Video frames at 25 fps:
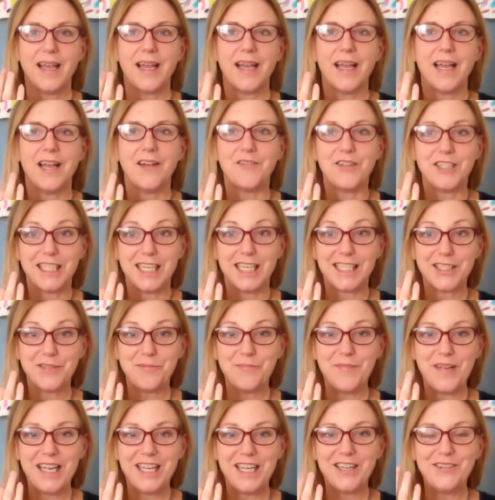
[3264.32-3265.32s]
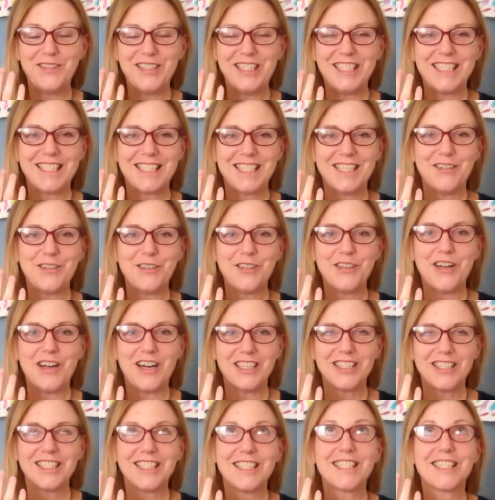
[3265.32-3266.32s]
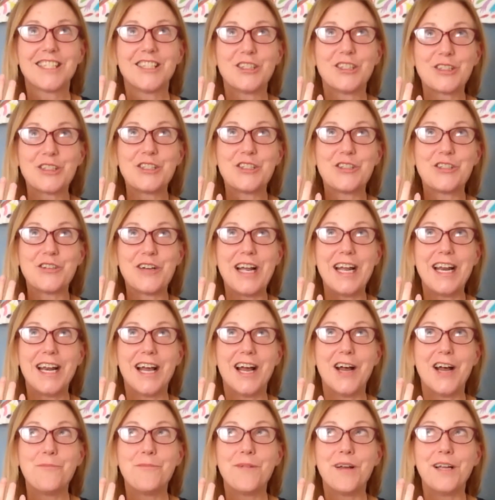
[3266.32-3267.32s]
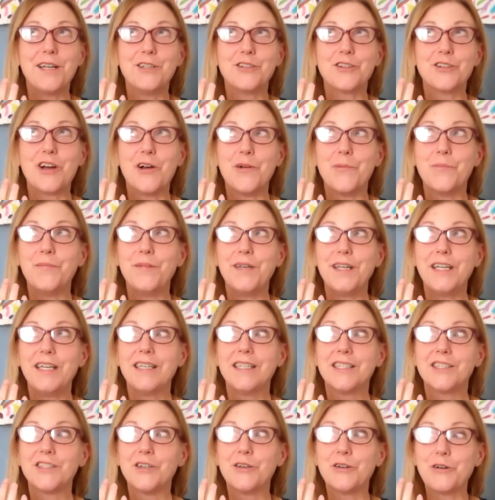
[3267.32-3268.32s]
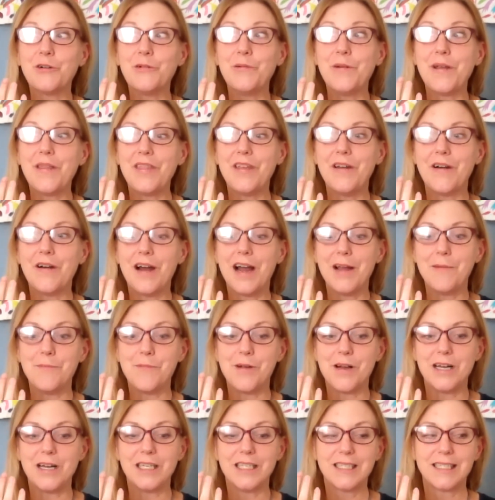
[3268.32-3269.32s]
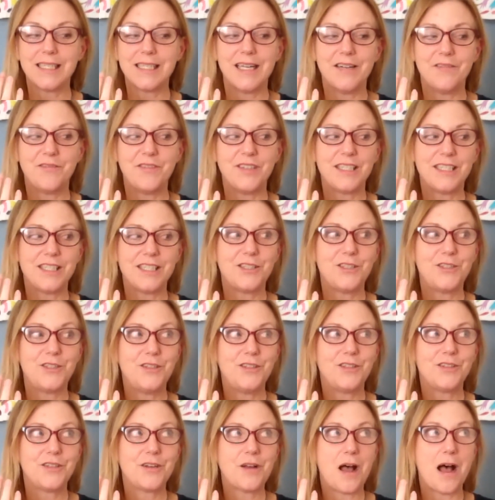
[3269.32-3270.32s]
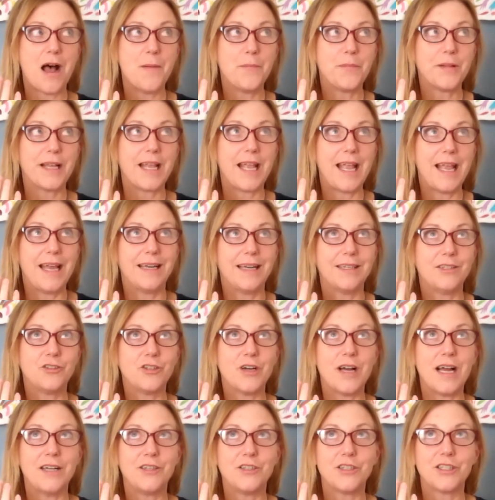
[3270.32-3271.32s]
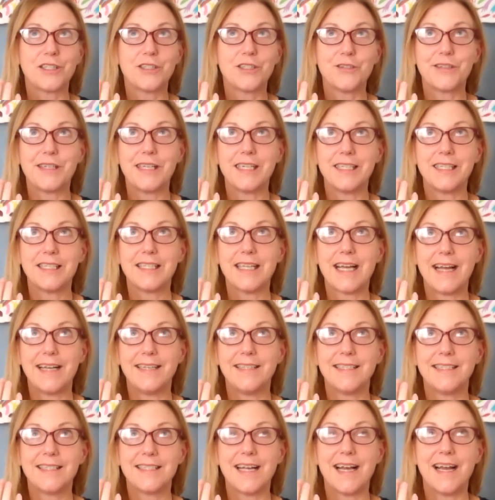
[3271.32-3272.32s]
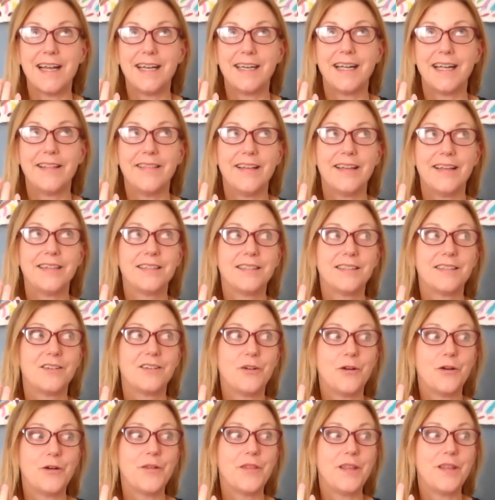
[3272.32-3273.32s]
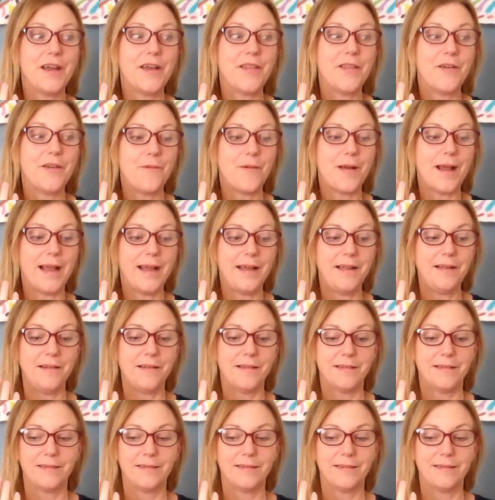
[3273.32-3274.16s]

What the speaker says: If it doesn't make you dizzy or nauseous, look straight up and draw a big circle with your eyeballs. If it's complicated, try just looking side to side, and then go the other way.